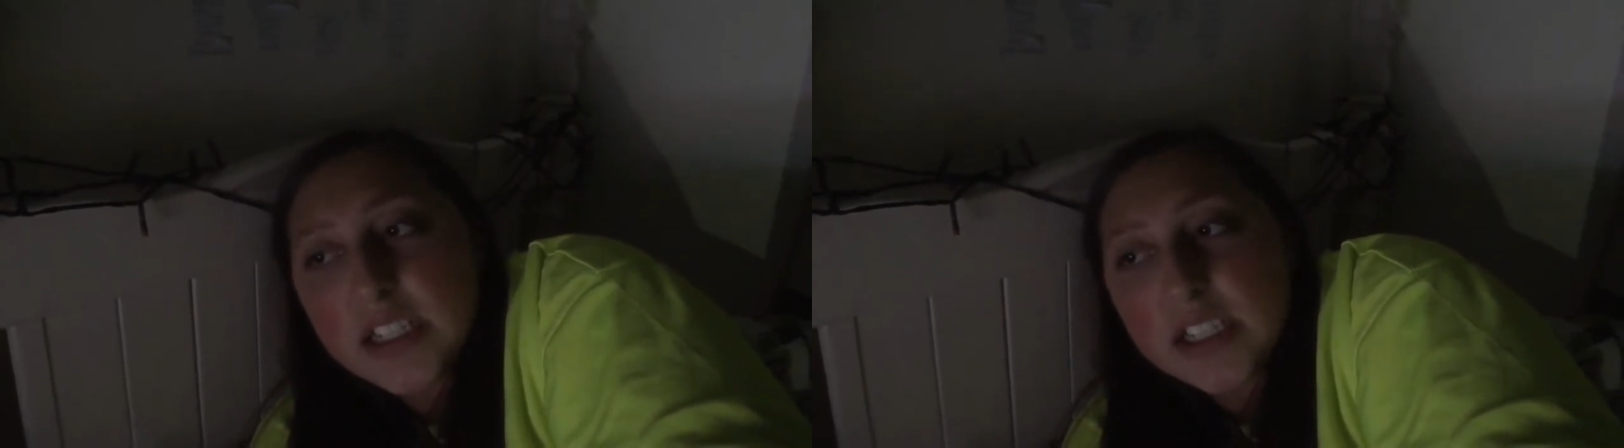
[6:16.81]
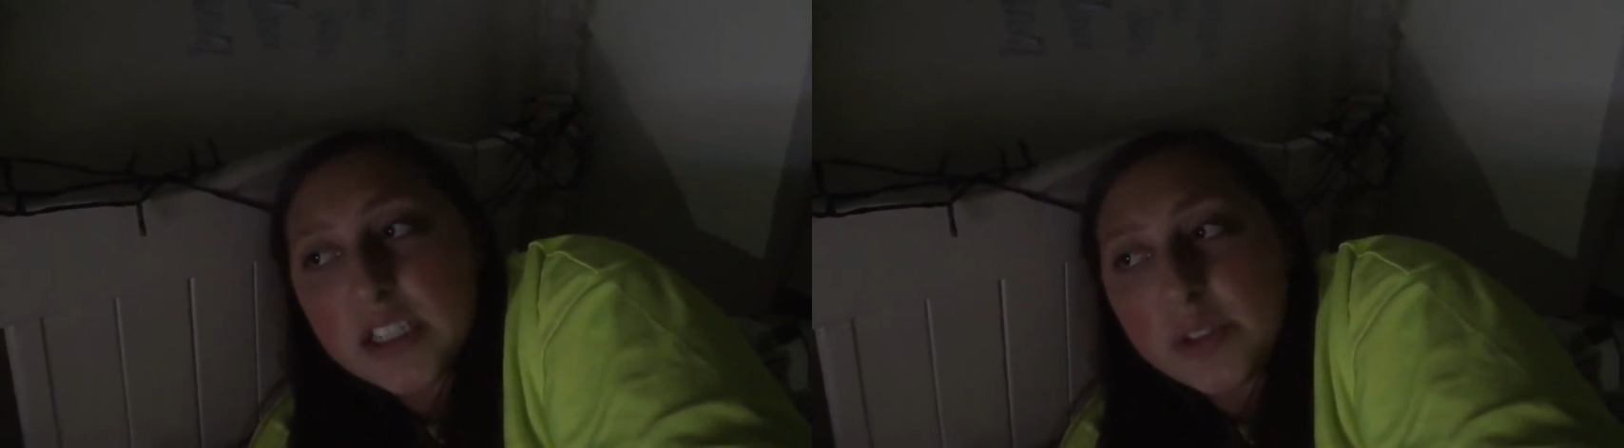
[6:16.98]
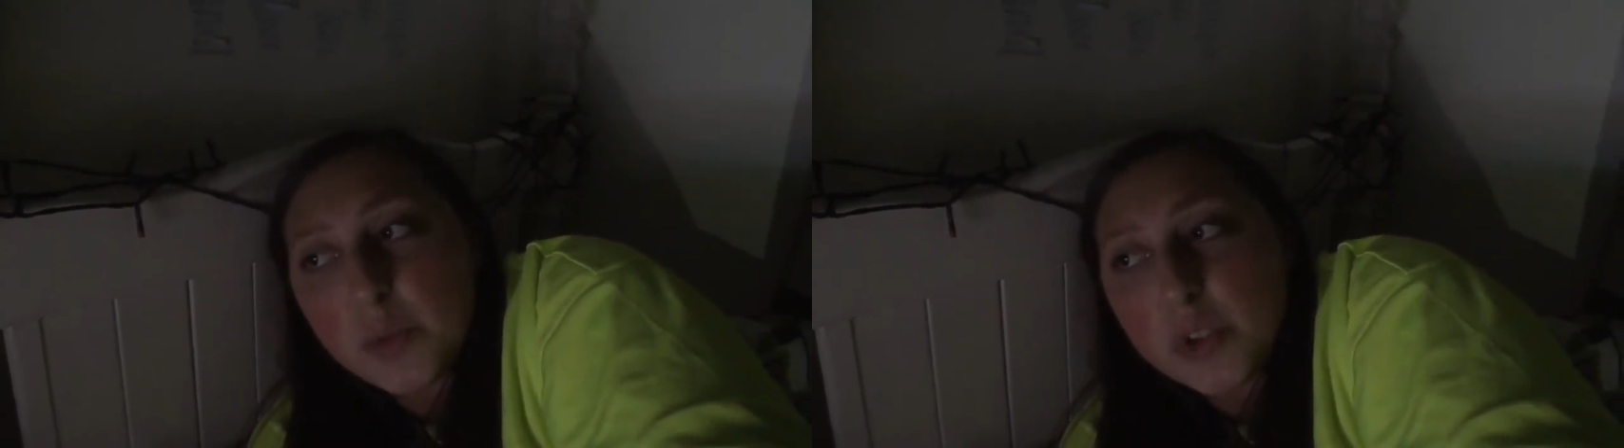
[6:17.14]

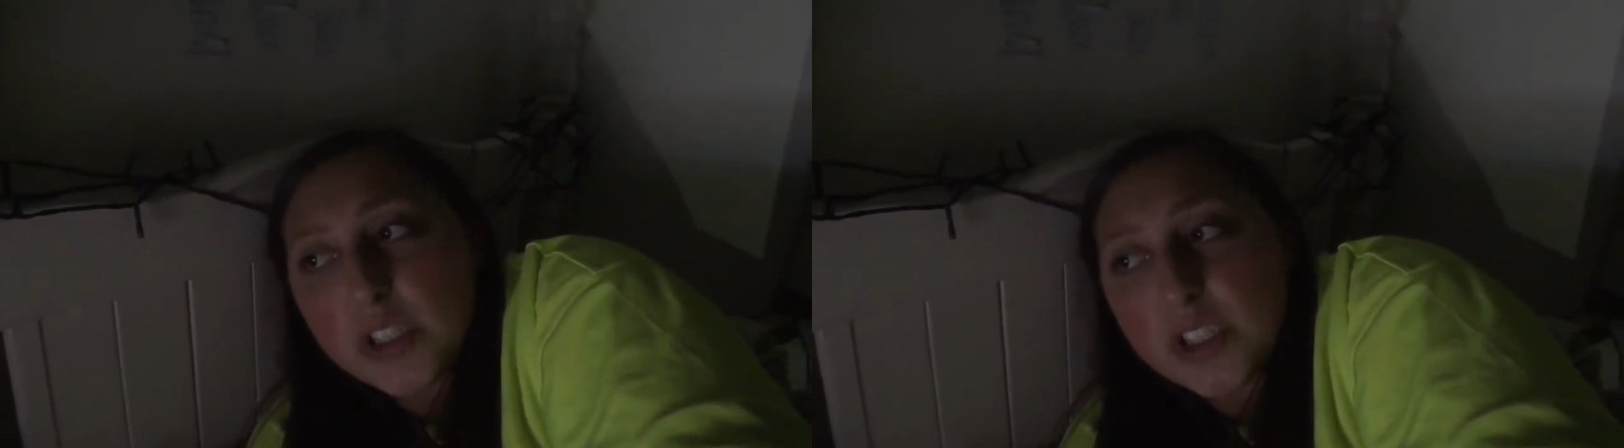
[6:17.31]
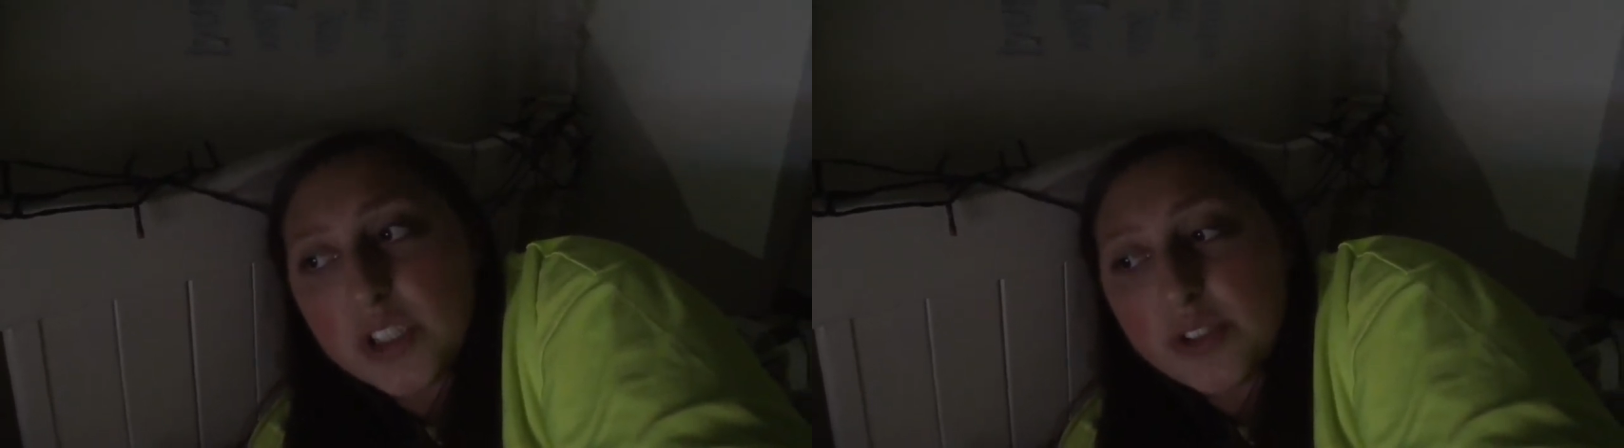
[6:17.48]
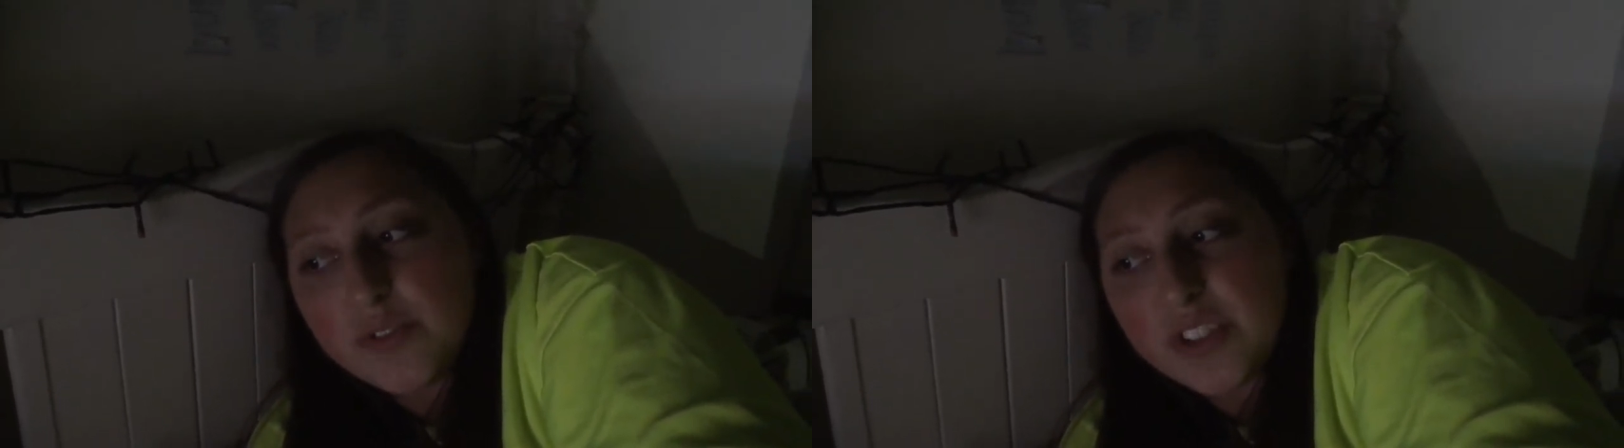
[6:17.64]
I will
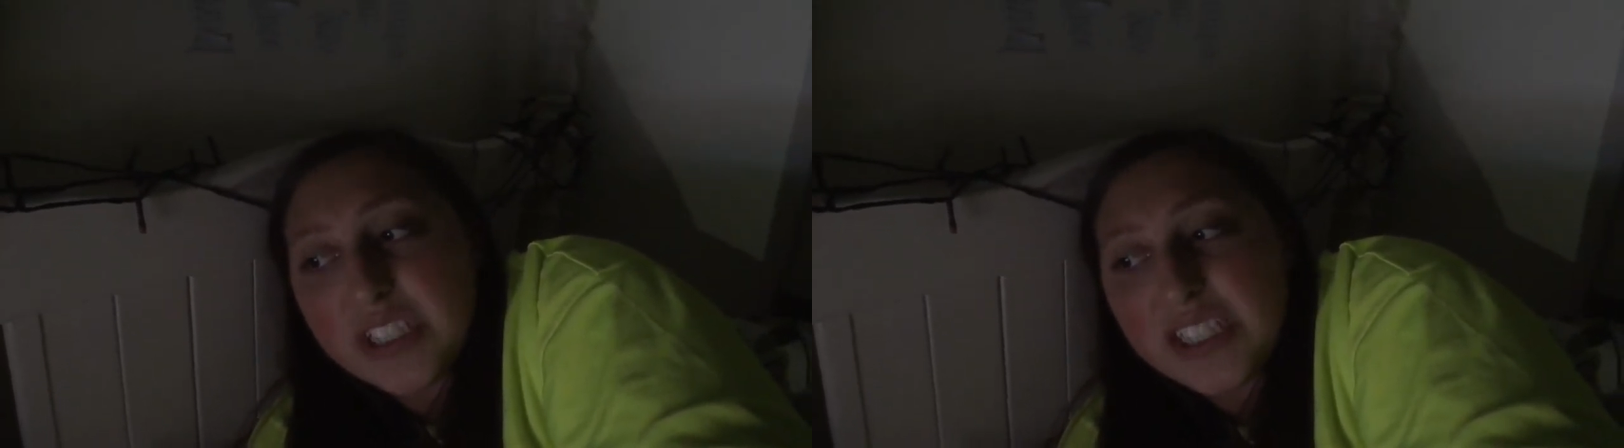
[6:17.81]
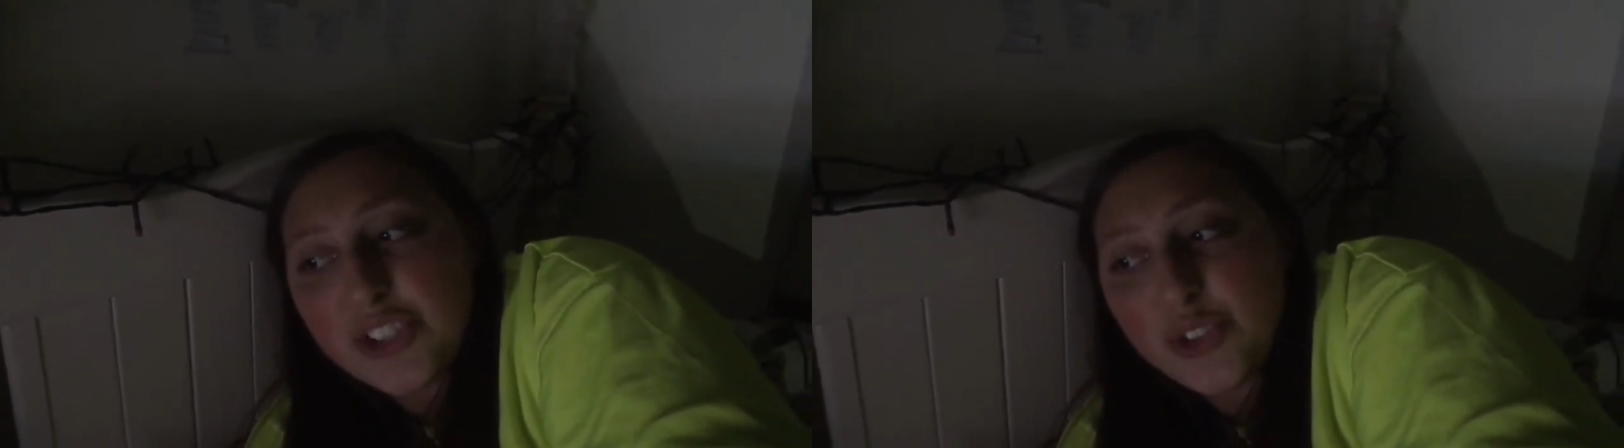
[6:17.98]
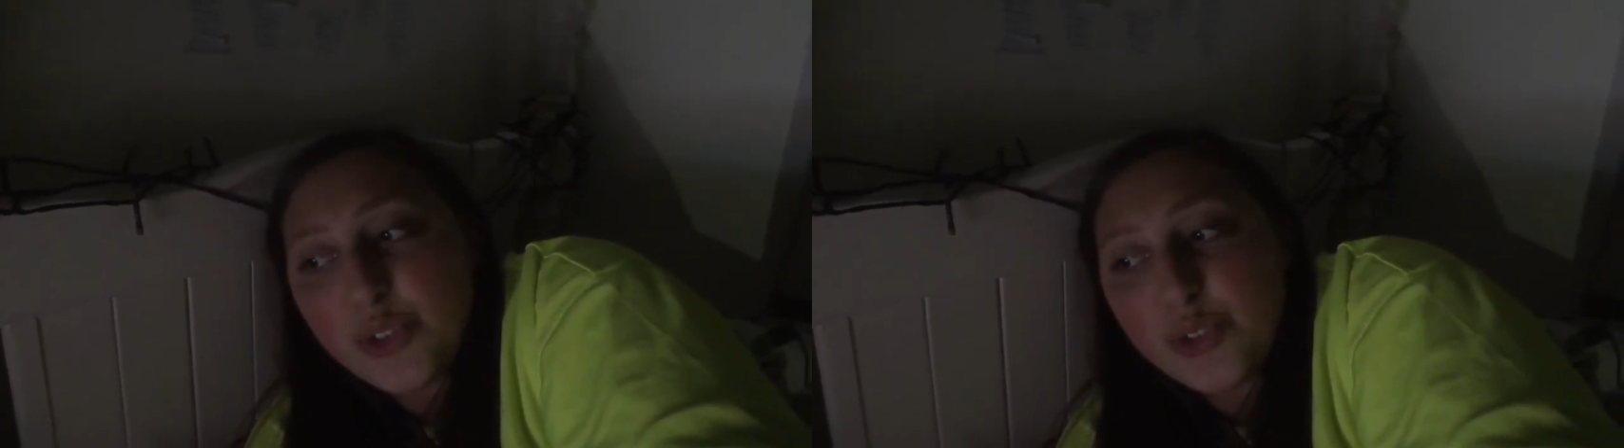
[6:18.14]
hopefully
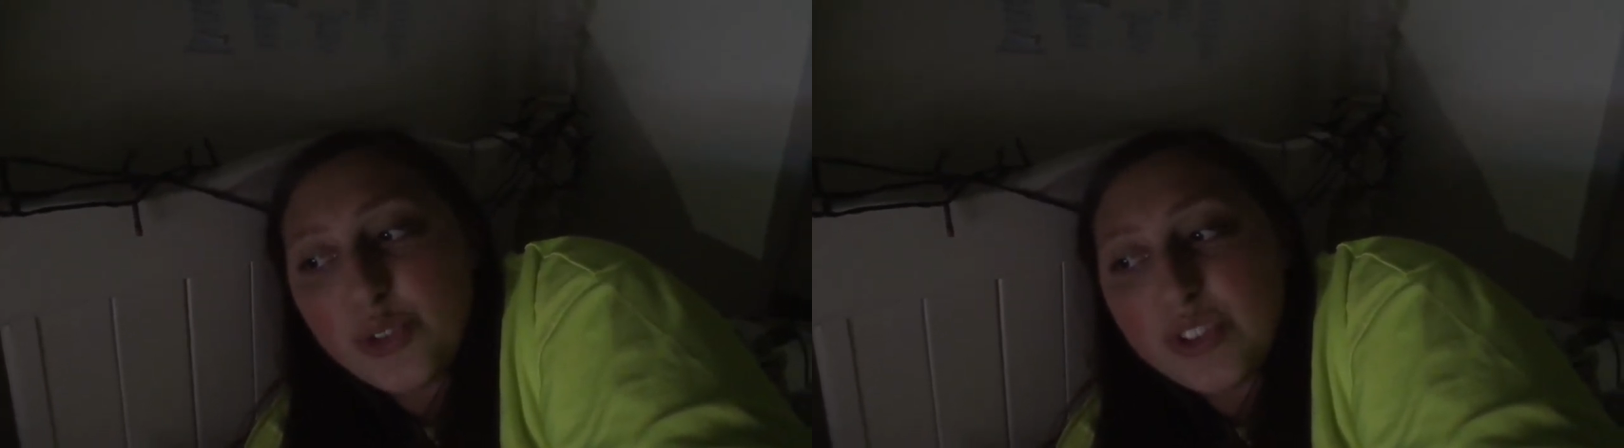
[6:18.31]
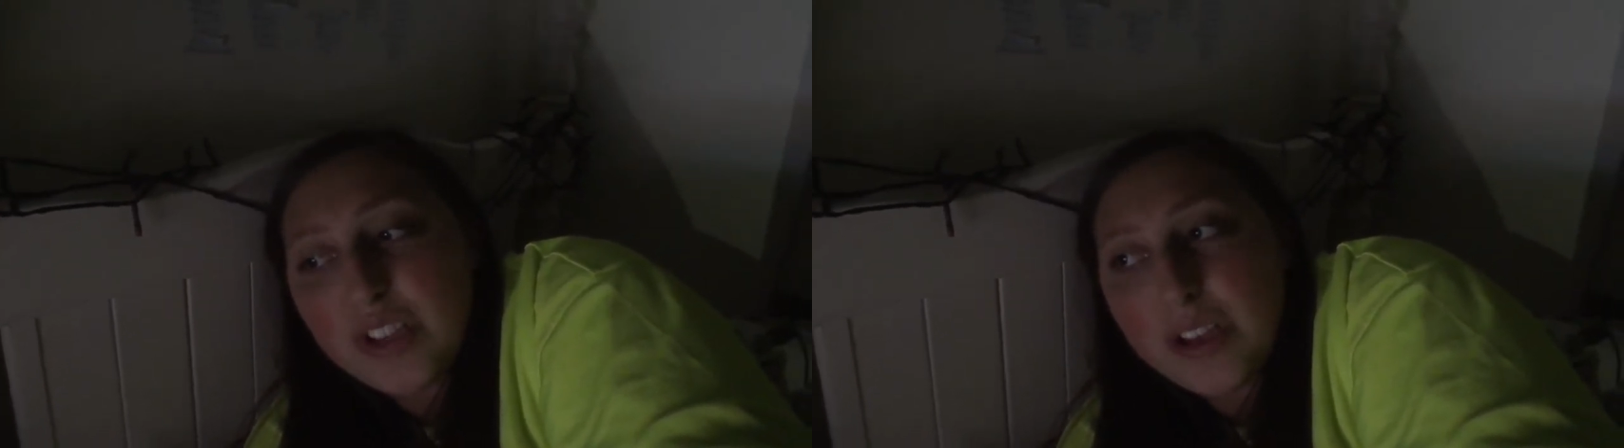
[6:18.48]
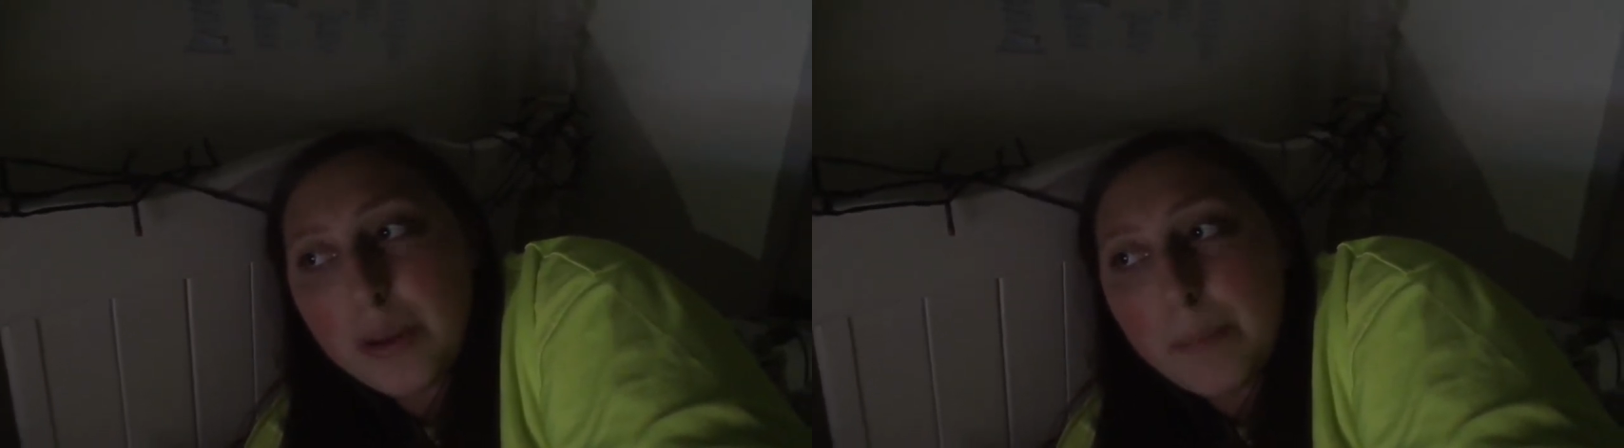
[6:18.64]
do
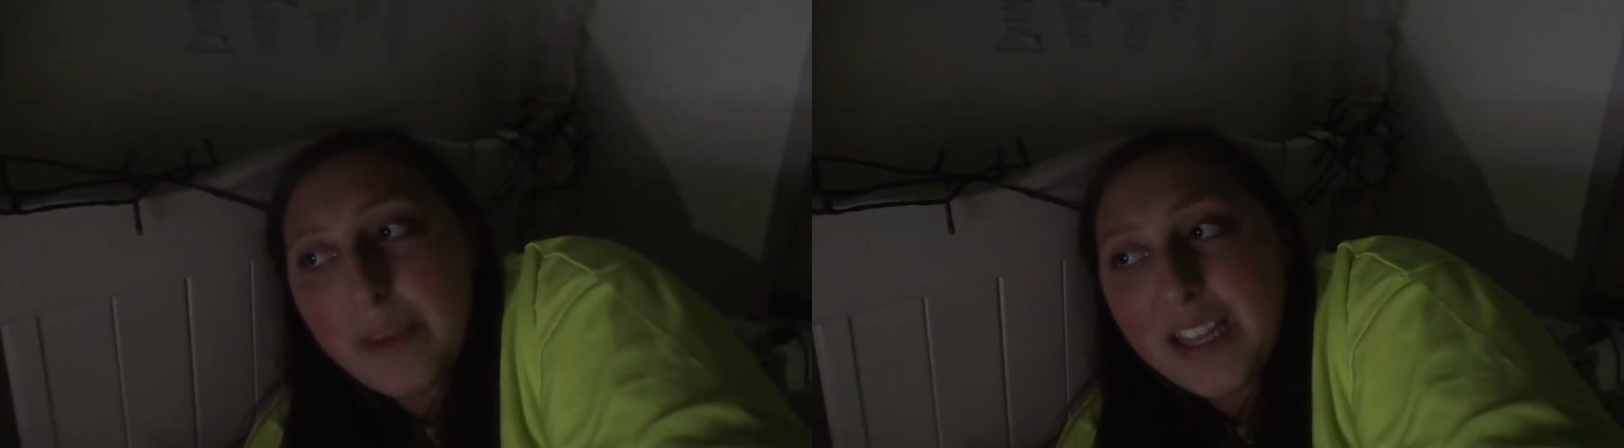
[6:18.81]
some